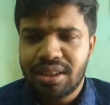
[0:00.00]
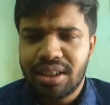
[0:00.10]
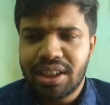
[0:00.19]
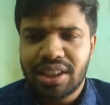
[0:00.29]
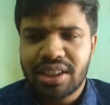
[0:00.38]

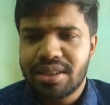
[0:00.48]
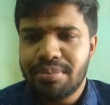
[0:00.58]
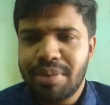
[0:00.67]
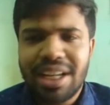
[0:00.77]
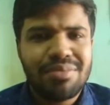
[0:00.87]
it
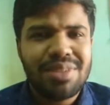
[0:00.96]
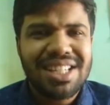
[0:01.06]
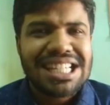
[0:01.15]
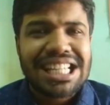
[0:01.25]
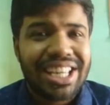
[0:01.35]
made me
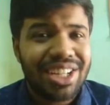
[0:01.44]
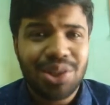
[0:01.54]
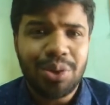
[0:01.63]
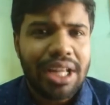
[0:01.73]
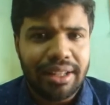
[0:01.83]

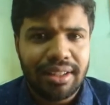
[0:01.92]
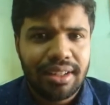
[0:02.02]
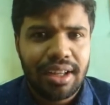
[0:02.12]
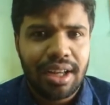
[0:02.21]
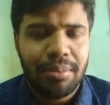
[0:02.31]
scared to death.
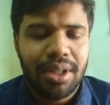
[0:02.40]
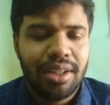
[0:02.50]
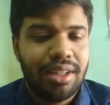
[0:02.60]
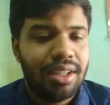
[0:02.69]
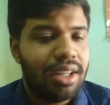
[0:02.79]
I
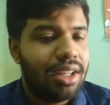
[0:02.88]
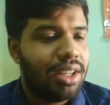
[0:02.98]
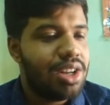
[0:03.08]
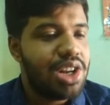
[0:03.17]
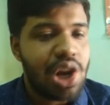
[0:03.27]
mean,
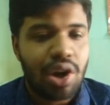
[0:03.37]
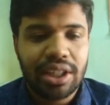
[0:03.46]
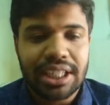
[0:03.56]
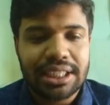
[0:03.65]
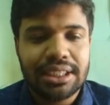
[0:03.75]

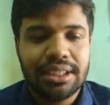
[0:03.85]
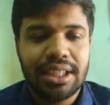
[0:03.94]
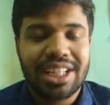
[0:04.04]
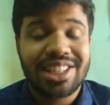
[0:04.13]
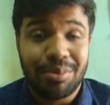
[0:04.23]
not getting
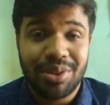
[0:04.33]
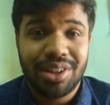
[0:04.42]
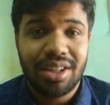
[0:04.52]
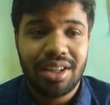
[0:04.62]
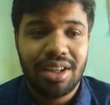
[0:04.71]

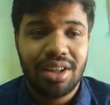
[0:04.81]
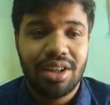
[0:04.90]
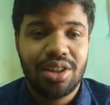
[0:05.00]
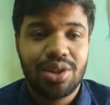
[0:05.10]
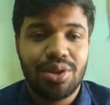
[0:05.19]
accepted
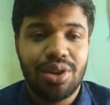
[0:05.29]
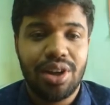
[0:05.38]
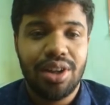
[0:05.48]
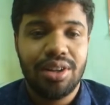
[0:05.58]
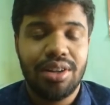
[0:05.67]

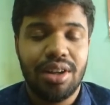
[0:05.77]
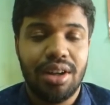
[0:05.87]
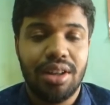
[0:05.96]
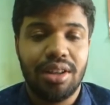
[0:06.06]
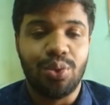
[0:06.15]
in
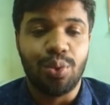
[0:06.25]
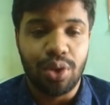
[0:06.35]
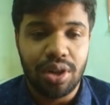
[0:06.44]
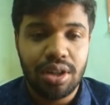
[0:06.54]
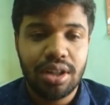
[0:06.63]
the
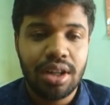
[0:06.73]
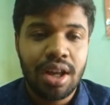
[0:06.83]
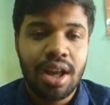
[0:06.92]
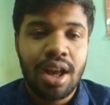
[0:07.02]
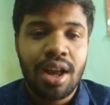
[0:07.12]
world,
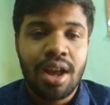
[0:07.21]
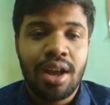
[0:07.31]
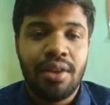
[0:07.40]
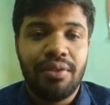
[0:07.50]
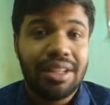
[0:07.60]

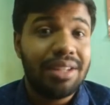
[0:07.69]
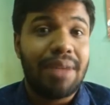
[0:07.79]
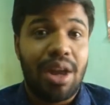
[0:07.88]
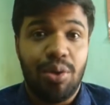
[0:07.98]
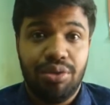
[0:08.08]
within
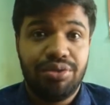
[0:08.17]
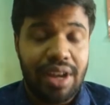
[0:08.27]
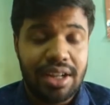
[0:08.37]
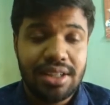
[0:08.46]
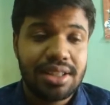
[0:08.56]
my own
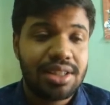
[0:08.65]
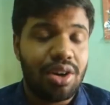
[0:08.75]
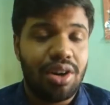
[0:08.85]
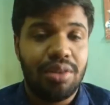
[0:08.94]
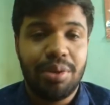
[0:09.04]
friends
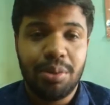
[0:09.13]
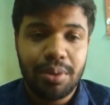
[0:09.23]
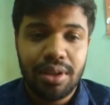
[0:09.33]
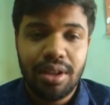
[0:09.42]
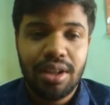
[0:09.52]
or
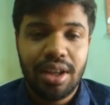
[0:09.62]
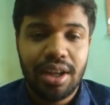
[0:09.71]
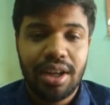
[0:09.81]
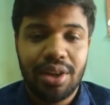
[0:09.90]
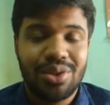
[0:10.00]
people,
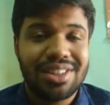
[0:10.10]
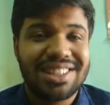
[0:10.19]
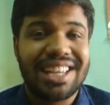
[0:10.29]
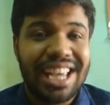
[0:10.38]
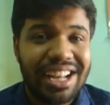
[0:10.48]
it was
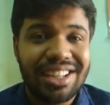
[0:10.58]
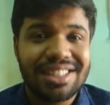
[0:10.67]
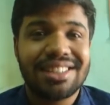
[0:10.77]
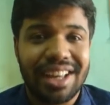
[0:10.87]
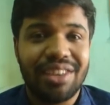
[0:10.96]
the
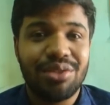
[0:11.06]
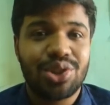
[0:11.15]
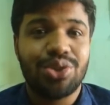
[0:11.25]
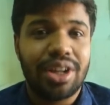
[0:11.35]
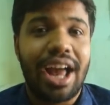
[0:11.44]
scariest thing
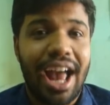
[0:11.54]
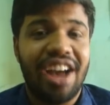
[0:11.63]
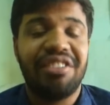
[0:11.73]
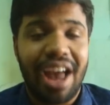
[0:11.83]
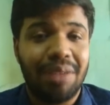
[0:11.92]
which could
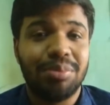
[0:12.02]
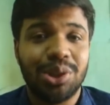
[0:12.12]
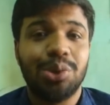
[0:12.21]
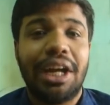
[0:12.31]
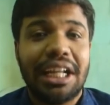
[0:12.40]
have
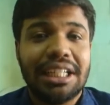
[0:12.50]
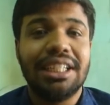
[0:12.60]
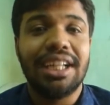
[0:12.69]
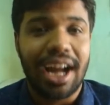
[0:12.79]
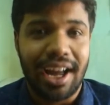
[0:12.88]
happened to
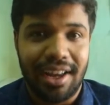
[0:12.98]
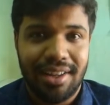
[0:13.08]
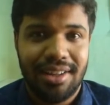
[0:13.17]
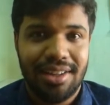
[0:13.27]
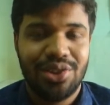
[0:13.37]
any guy.
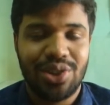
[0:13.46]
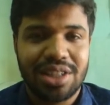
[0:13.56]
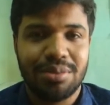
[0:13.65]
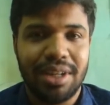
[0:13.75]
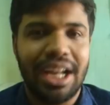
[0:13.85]

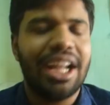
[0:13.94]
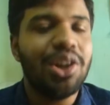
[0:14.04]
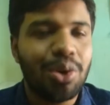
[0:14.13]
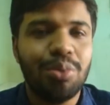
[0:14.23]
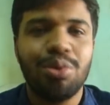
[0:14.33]
Trust me. And I
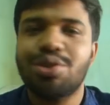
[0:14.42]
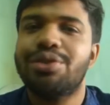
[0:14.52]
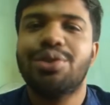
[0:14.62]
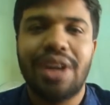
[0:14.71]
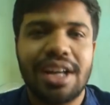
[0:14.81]
know most
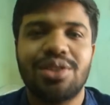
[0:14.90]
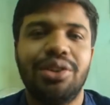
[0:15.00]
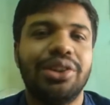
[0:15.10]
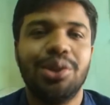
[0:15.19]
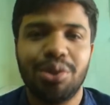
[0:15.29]
of you guys
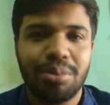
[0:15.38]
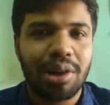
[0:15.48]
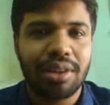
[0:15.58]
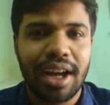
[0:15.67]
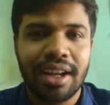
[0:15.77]
already know
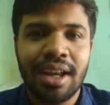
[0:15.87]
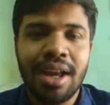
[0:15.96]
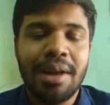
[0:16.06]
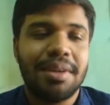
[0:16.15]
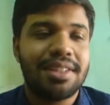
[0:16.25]
about that,
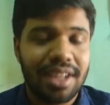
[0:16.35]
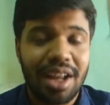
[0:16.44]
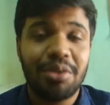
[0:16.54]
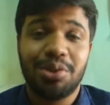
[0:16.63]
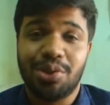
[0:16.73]
but still
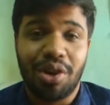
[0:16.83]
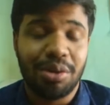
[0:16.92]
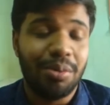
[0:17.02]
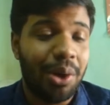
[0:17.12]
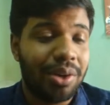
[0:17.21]
I want to
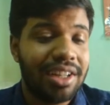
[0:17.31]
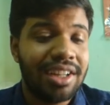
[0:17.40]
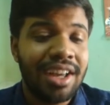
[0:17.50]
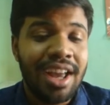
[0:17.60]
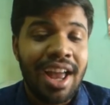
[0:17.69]
talk about it.
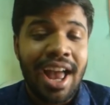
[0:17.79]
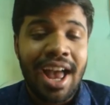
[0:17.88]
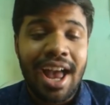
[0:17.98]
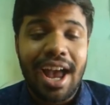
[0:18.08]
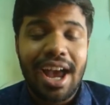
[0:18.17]

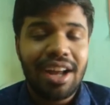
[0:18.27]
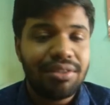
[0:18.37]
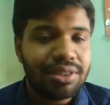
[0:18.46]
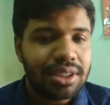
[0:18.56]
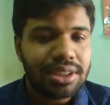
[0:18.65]
And
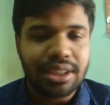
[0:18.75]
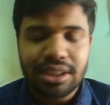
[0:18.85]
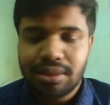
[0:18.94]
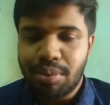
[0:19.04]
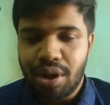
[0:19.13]
after a
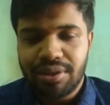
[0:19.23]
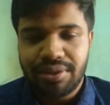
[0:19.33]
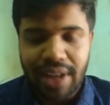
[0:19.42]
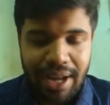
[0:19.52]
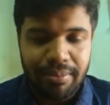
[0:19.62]
certain point
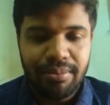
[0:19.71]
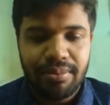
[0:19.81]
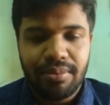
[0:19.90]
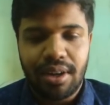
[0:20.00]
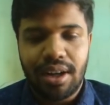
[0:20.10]
of time,
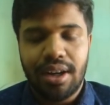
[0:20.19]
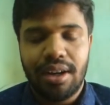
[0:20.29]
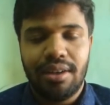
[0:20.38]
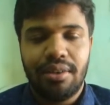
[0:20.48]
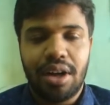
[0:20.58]

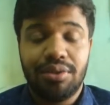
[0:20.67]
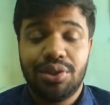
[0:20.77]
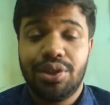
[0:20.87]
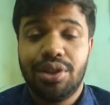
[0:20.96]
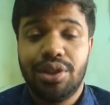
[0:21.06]

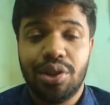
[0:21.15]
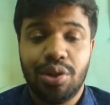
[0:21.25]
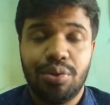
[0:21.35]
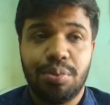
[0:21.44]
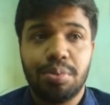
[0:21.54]
after, you
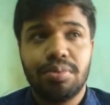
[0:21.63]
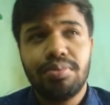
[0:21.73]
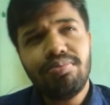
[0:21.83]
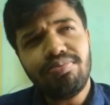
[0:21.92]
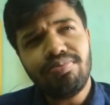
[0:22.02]
know,
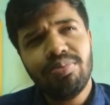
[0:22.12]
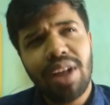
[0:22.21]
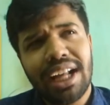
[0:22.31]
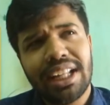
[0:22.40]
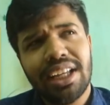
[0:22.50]

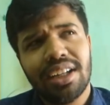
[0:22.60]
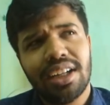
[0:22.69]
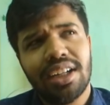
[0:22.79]
I think